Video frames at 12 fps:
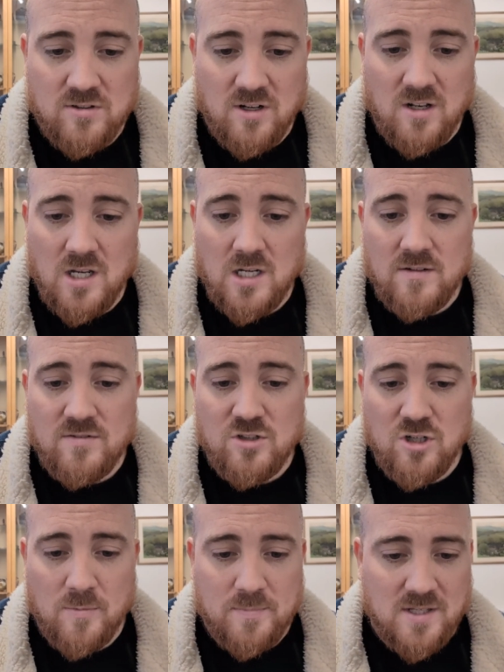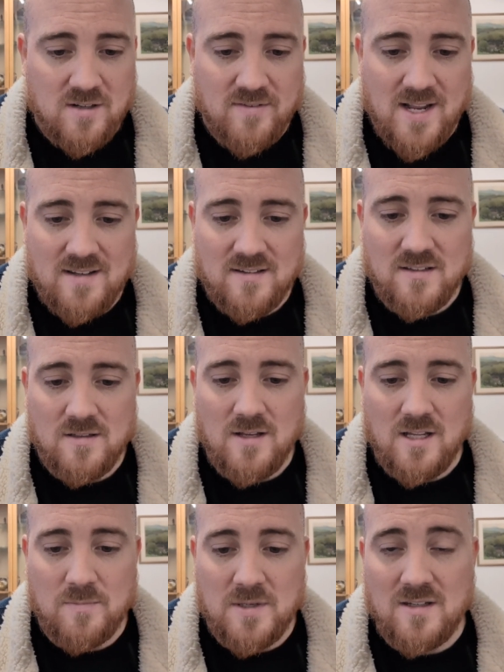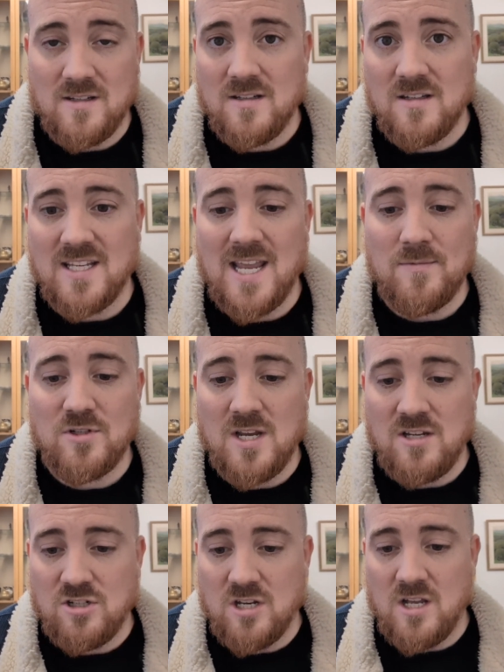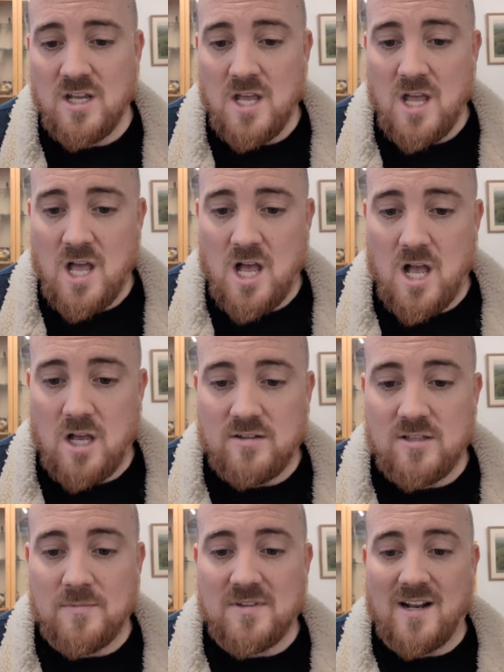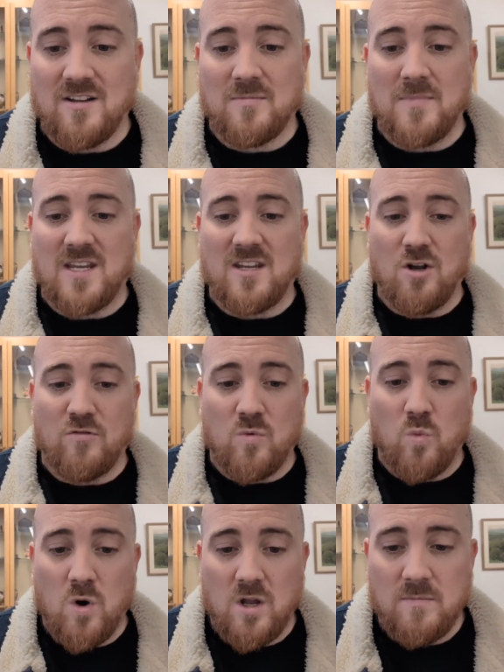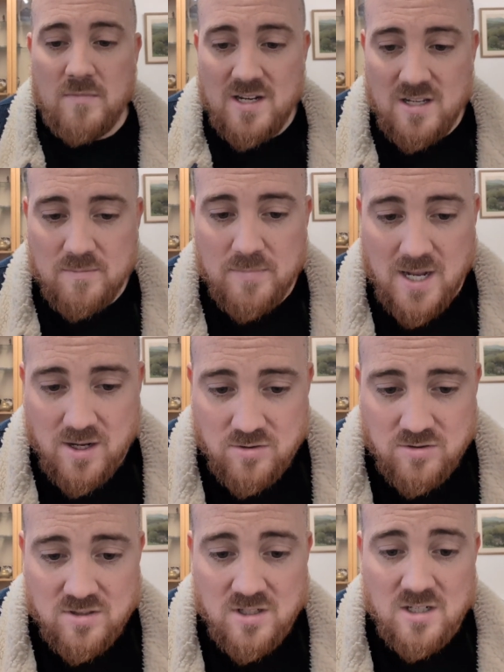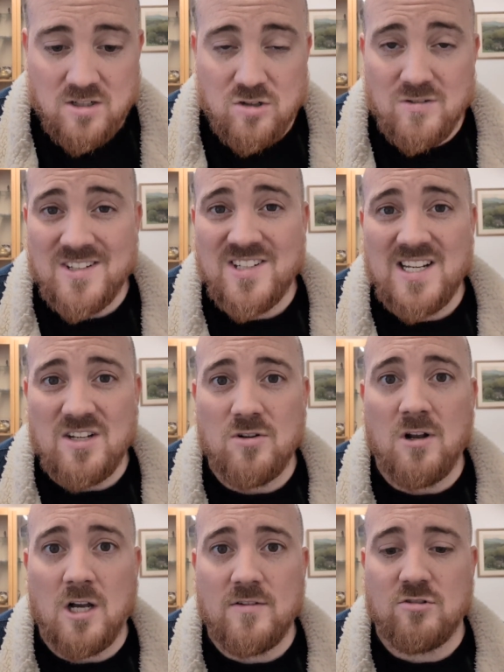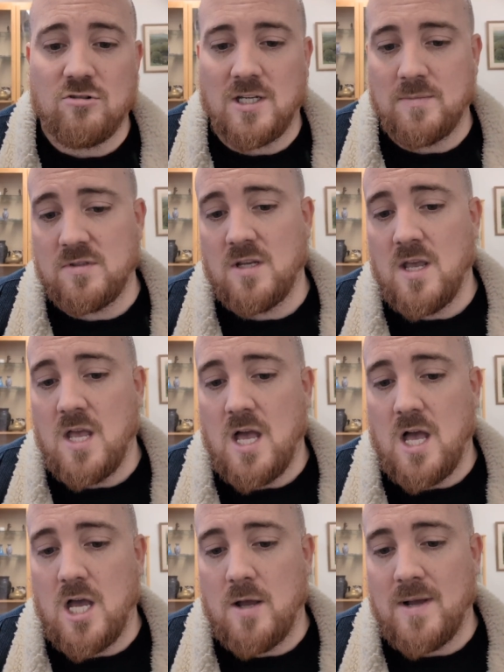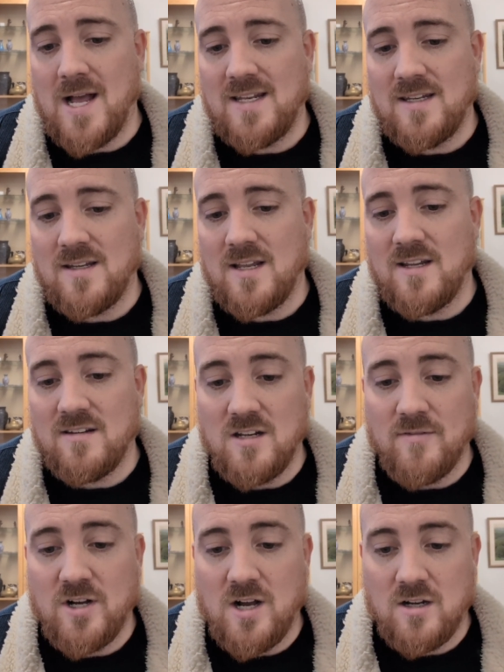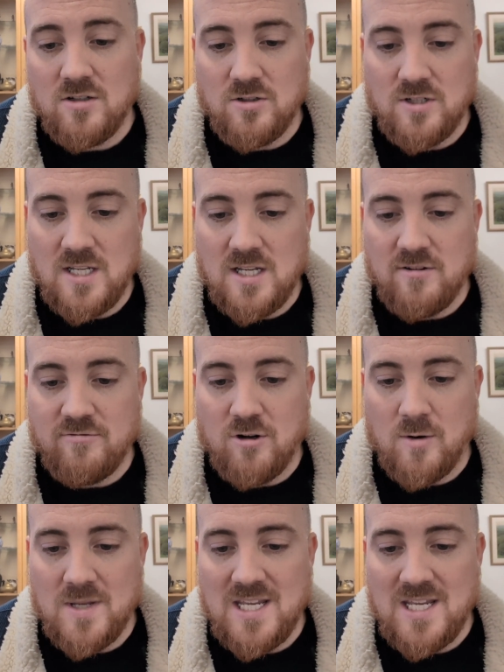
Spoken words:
on live shopping events has been the game changer. Some sellers are making over £1 million during single live streams. And there's another article here from